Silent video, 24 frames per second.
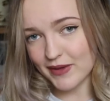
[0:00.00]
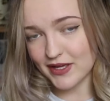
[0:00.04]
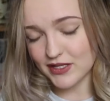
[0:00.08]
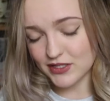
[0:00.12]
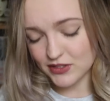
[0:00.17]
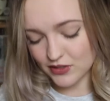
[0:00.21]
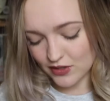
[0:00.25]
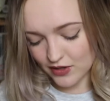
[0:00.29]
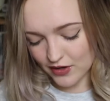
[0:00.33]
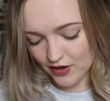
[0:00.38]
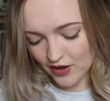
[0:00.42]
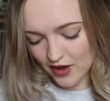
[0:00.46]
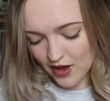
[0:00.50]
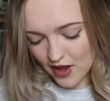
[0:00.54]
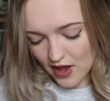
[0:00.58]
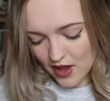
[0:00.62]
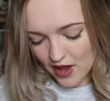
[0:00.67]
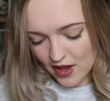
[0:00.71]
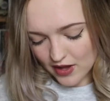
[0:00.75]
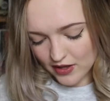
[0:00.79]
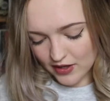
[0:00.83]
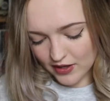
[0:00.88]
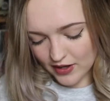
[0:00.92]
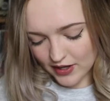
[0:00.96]
me. So
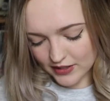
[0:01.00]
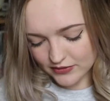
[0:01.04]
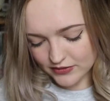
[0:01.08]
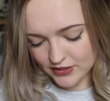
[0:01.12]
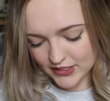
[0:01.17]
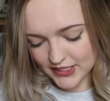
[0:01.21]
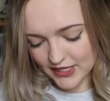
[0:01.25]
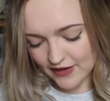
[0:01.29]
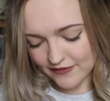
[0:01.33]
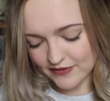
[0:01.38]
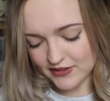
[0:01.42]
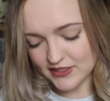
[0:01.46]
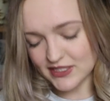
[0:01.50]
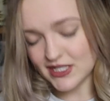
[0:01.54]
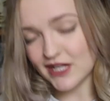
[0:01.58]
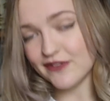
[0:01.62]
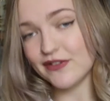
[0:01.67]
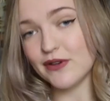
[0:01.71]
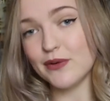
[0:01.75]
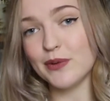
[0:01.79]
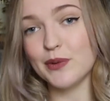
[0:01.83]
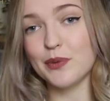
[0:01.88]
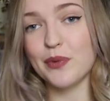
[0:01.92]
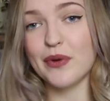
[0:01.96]
you guys will just have to
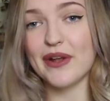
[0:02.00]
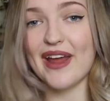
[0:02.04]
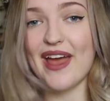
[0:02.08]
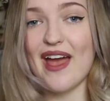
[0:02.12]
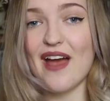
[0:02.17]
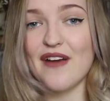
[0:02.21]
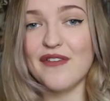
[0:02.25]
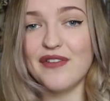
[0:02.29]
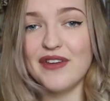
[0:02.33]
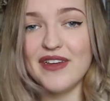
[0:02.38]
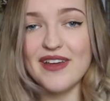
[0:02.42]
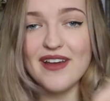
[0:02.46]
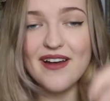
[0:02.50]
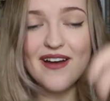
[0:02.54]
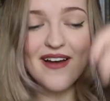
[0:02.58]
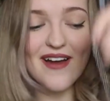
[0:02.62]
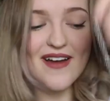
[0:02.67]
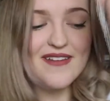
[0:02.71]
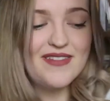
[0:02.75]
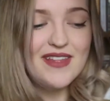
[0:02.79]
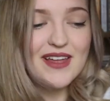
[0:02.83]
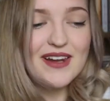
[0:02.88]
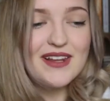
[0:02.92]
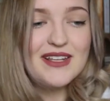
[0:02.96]
suffer with what I have here.
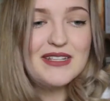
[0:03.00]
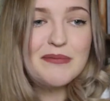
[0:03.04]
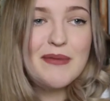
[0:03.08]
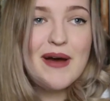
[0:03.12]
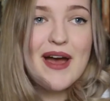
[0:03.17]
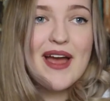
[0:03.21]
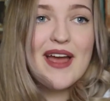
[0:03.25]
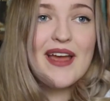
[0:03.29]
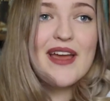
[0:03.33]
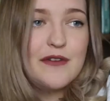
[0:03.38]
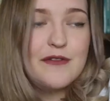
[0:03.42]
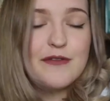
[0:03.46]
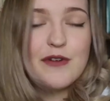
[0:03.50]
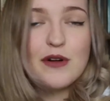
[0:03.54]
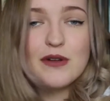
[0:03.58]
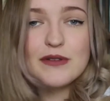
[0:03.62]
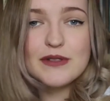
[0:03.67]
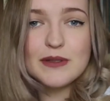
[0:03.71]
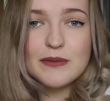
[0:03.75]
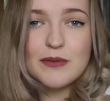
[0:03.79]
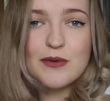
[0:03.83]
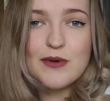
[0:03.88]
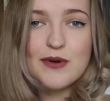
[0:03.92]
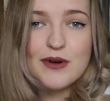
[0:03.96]
And that is my
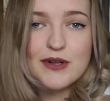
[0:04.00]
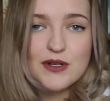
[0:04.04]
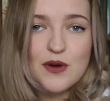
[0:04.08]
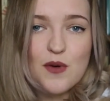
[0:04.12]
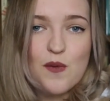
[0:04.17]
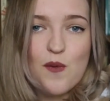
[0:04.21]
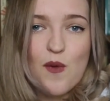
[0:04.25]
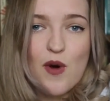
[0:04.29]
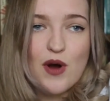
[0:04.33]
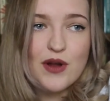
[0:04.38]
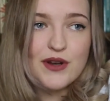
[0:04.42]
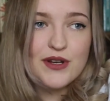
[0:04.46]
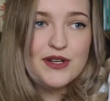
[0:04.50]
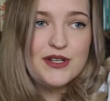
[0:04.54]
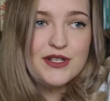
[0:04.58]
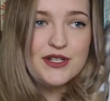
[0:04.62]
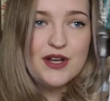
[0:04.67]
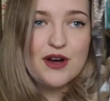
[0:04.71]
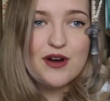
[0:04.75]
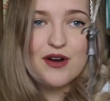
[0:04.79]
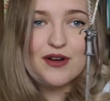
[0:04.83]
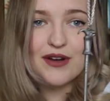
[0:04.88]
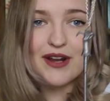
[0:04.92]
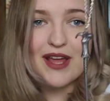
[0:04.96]
Voldemort wand
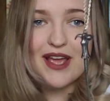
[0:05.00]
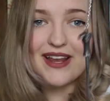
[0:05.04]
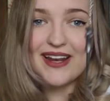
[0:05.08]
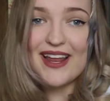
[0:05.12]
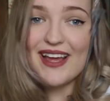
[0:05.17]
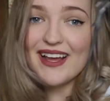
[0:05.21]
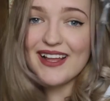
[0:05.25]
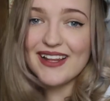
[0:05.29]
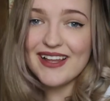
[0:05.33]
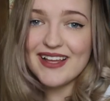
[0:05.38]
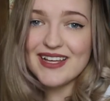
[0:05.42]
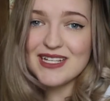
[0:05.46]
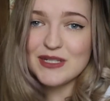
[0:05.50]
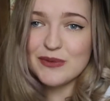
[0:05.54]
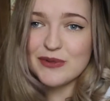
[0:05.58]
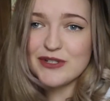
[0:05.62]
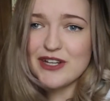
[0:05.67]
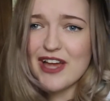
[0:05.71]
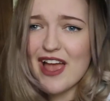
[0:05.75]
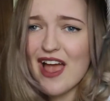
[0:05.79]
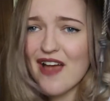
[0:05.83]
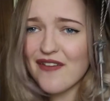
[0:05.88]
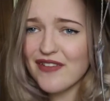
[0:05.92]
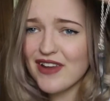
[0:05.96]
on a necklace, which
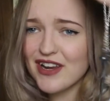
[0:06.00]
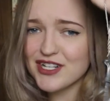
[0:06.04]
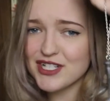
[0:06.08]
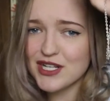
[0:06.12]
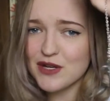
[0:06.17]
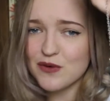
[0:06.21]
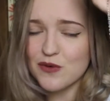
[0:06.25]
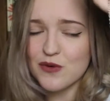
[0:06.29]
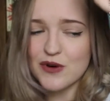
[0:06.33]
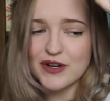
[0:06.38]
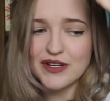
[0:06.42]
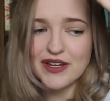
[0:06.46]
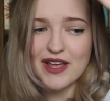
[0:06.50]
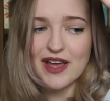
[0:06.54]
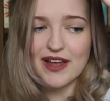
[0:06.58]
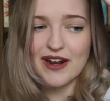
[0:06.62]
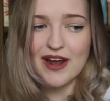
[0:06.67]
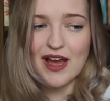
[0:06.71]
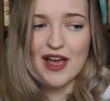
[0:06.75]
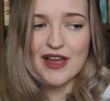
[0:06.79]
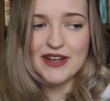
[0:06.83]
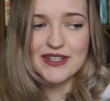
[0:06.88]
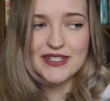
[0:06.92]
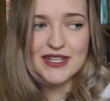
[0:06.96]
I haven't actually worn
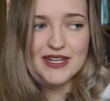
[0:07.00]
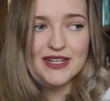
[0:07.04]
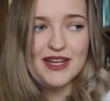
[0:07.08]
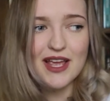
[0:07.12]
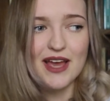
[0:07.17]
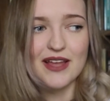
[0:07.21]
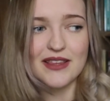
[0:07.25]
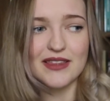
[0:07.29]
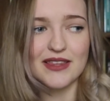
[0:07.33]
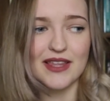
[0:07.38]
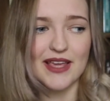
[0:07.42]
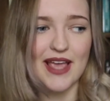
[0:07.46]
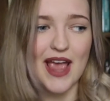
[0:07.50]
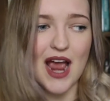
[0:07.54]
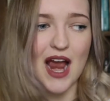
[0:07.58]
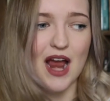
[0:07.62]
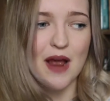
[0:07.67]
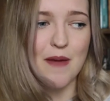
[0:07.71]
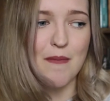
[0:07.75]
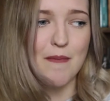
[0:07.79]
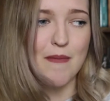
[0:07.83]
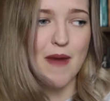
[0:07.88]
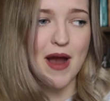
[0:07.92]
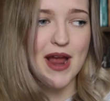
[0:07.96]
yet. I did get the
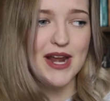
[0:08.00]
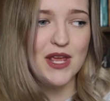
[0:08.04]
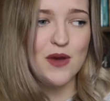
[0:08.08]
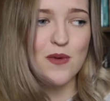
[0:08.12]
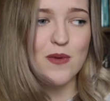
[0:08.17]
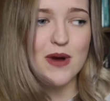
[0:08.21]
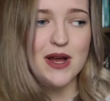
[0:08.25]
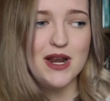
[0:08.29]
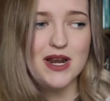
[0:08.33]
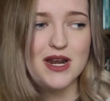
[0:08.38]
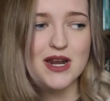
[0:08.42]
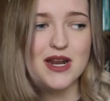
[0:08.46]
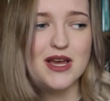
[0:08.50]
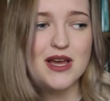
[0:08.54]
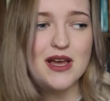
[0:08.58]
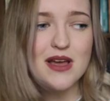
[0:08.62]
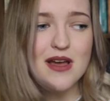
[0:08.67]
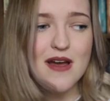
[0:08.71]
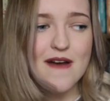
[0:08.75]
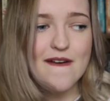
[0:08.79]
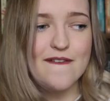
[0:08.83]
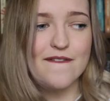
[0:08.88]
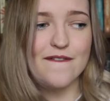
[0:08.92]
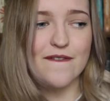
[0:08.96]
Hermione one
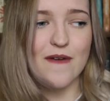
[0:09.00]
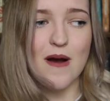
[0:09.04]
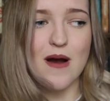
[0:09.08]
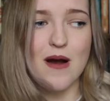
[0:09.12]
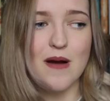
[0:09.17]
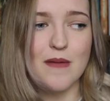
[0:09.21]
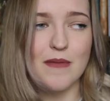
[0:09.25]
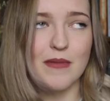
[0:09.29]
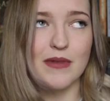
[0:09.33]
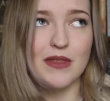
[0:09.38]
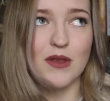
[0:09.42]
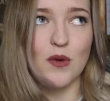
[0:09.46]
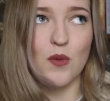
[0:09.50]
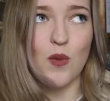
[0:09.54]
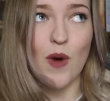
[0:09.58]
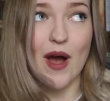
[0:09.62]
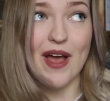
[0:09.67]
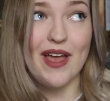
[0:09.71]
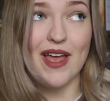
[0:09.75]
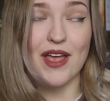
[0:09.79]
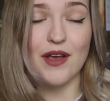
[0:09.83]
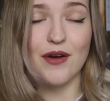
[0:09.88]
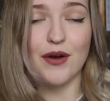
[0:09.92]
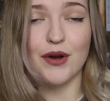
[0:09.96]
from the
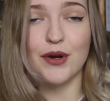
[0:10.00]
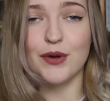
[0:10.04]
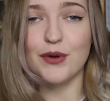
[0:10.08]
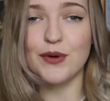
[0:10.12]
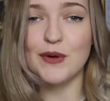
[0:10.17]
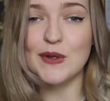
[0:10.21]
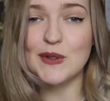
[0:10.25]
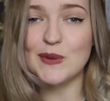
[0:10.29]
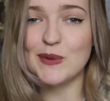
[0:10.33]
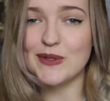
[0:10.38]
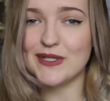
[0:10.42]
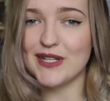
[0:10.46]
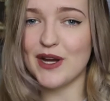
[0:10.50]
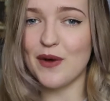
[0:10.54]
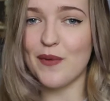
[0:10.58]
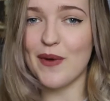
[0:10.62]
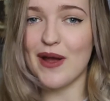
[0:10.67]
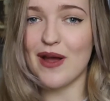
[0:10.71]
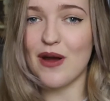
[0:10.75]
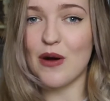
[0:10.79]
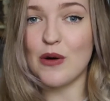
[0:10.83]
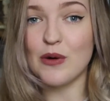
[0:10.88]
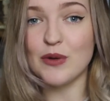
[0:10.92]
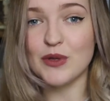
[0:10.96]
YA Chronicles, which I
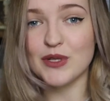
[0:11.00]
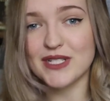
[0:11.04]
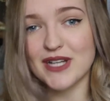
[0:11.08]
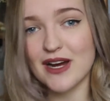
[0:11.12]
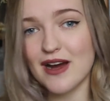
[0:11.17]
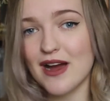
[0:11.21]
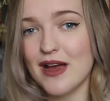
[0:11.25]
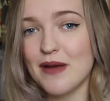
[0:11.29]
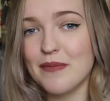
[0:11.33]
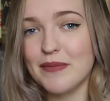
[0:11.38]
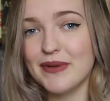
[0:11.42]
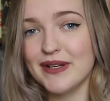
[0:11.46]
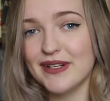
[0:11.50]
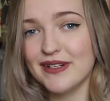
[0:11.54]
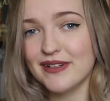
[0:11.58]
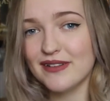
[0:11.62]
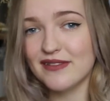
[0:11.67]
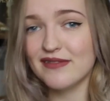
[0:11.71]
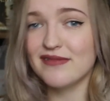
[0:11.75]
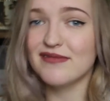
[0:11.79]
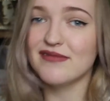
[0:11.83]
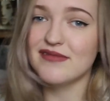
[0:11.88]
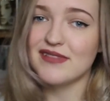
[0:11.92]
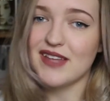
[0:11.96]
wear all the time, but
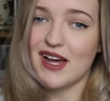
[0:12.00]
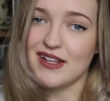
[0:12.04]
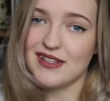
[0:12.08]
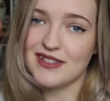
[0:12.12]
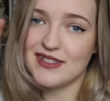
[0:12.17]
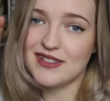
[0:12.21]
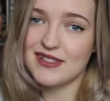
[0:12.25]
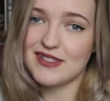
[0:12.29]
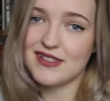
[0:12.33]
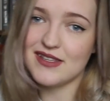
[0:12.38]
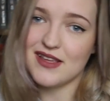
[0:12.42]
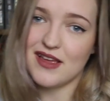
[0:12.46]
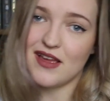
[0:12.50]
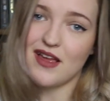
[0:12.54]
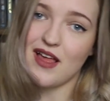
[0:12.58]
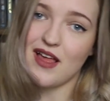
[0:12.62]
that's